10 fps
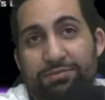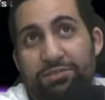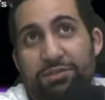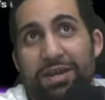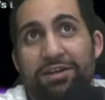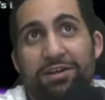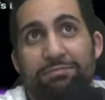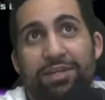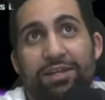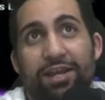she may
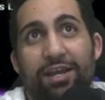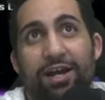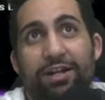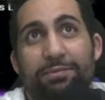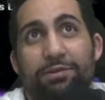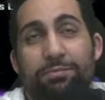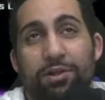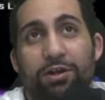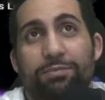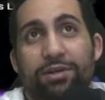not be unable to
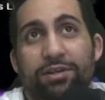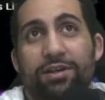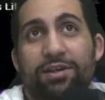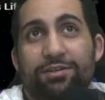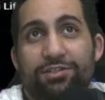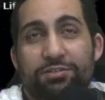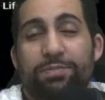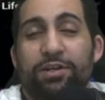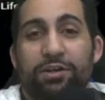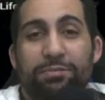block, but she's
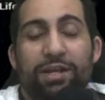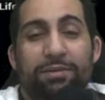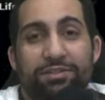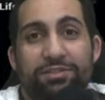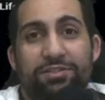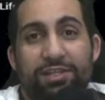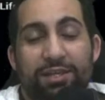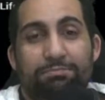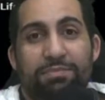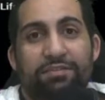going to be able to just
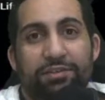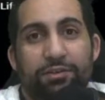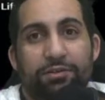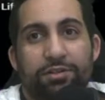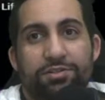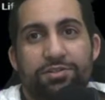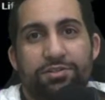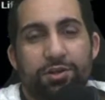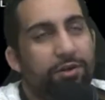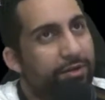keep buffing units.
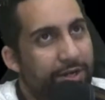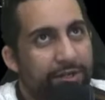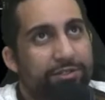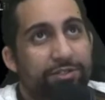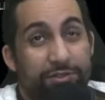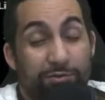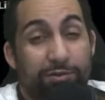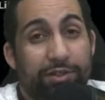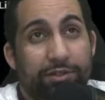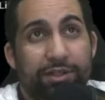So she's a
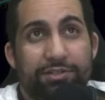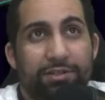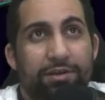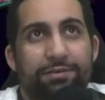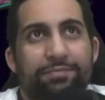really good legendary.